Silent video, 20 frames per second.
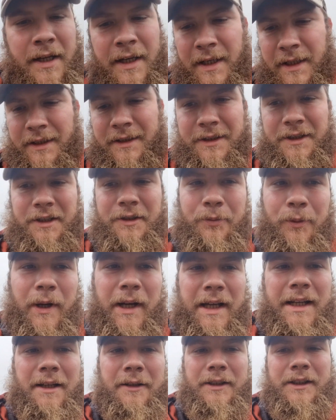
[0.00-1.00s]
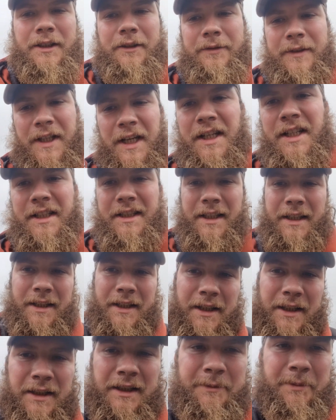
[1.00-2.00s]
it's just weird how stuff changes in
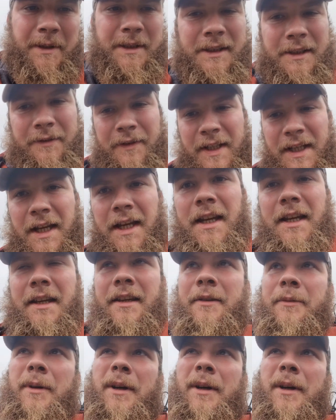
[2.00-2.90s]
the span of a year.